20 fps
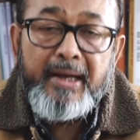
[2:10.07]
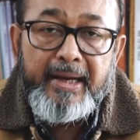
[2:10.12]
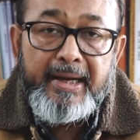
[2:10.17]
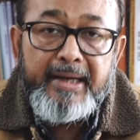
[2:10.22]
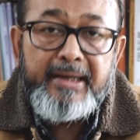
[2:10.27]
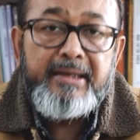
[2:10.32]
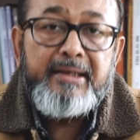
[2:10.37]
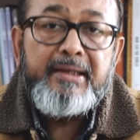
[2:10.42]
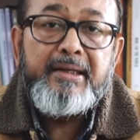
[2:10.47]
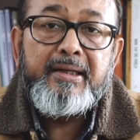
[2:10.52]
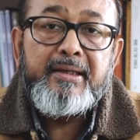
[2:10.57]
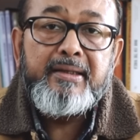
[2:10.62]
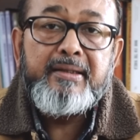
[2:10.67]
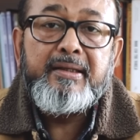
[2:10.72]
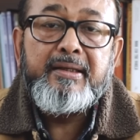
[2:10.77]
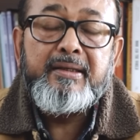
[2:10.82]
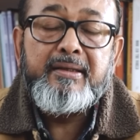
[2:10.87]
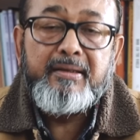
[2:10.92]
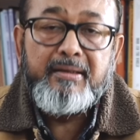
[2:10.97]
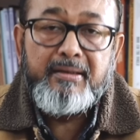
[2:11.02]
enter
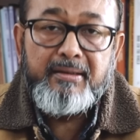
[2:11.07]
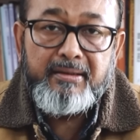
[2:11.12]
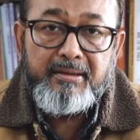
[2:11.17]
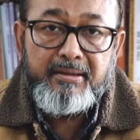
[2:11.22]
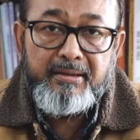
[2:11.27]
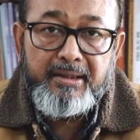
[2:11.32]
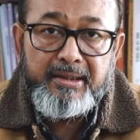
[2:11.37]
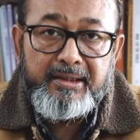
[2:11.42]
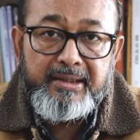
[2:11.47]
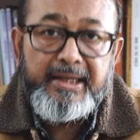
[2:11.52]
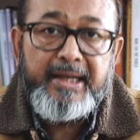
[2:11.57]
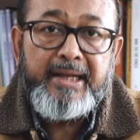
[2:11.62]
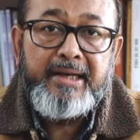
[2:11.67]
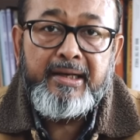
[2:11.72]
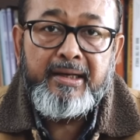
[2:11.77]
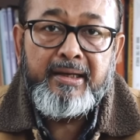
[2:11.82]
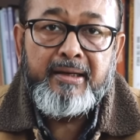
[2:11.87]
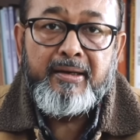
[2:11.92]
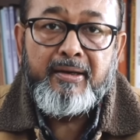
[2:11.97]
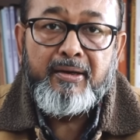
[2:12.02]
the
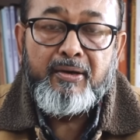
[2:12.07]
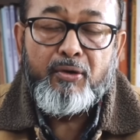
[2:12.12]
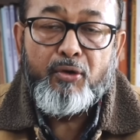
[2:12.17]
den